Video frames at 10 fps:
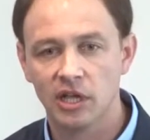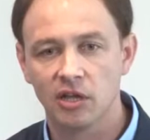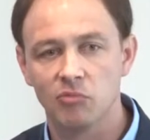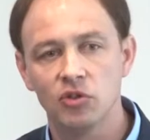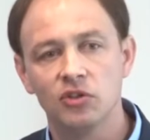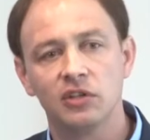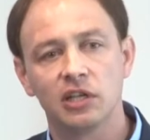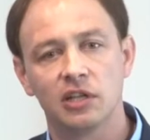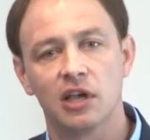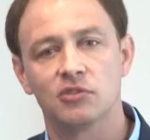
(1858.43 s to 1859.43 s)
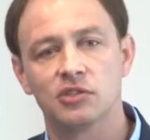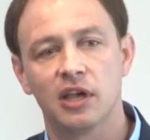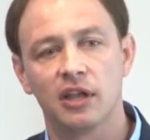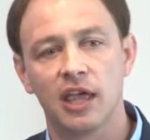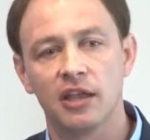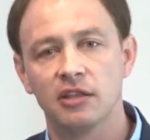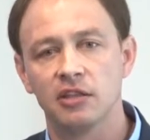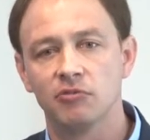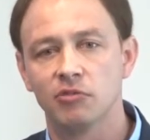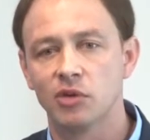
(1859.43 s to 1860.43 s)
Community can now start adding
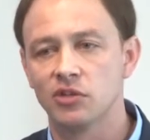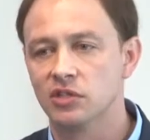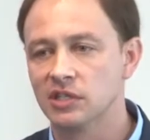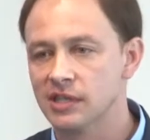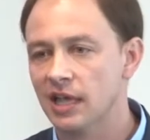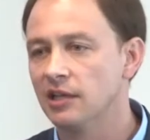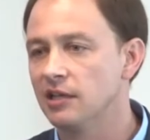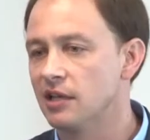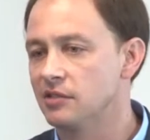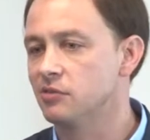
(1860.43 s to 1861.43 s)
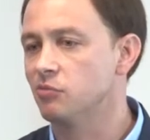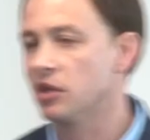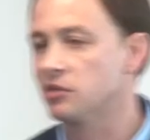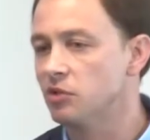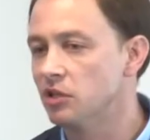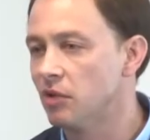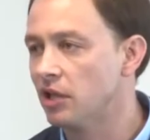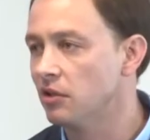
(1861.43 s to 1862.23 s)
the information exactly as has been